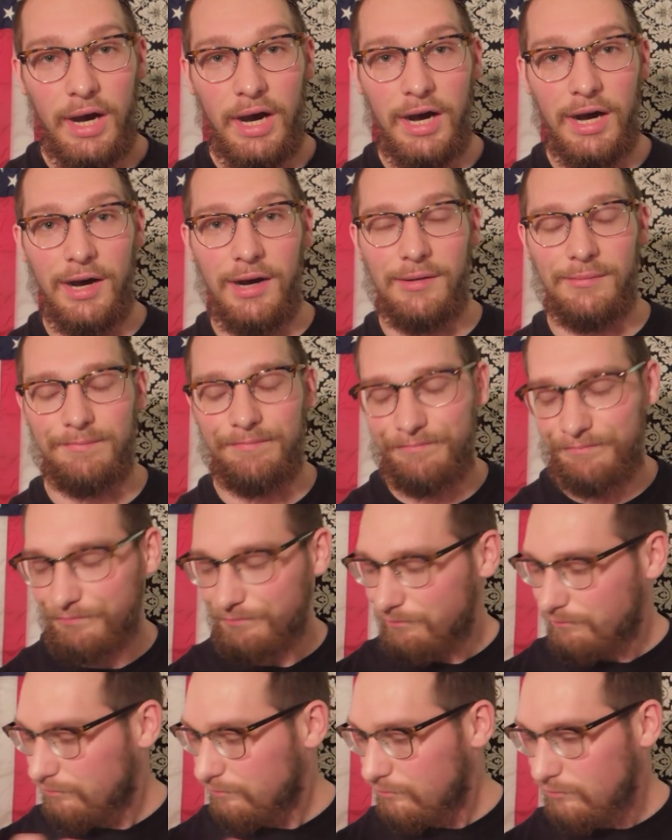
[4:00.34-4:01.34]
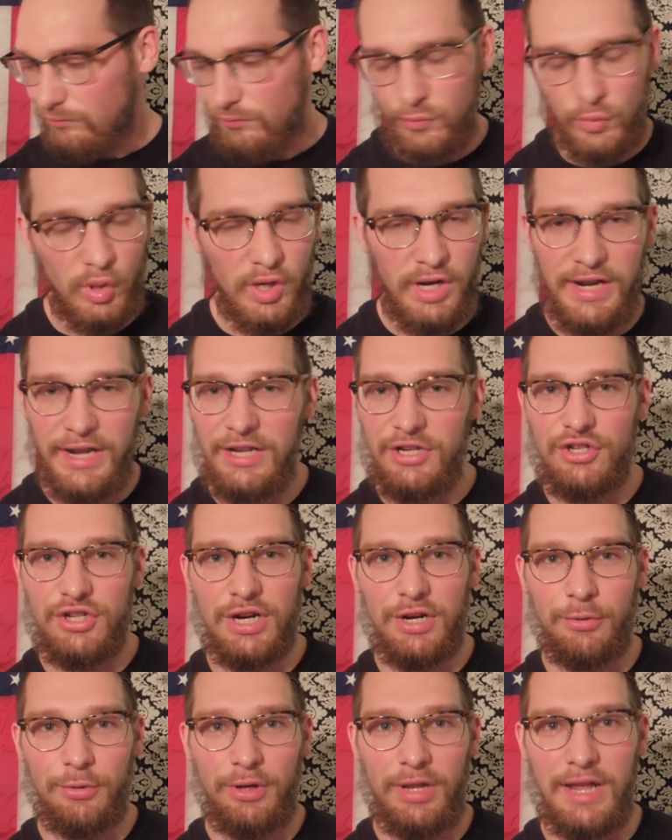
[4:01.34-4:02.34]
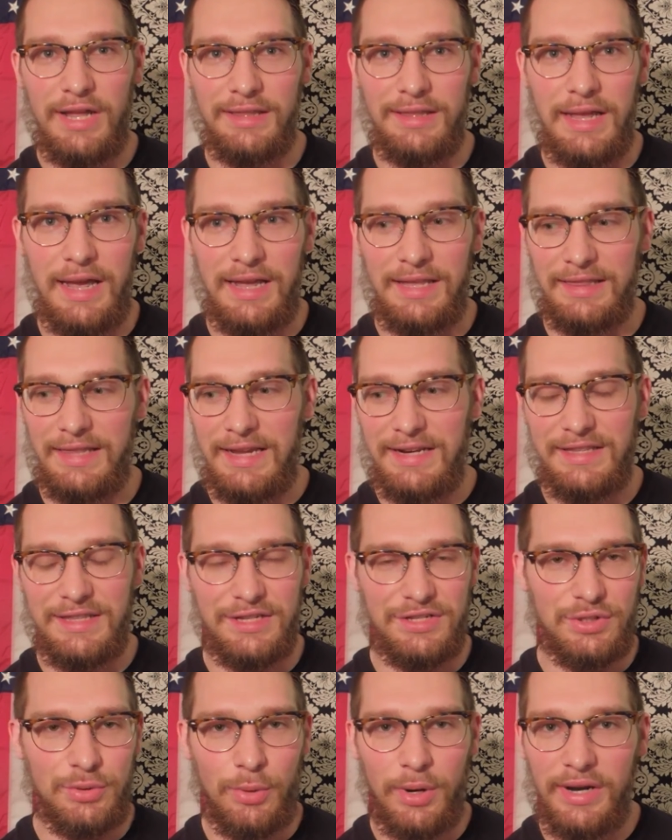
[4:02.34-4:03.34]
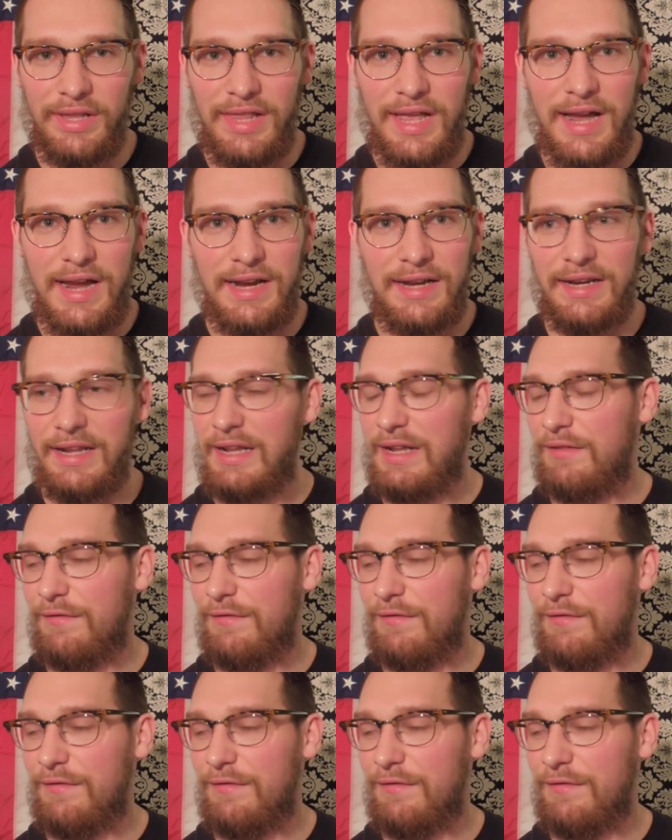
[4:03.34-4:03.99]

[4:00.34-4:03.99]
Um, in general, I, I liked the storyline.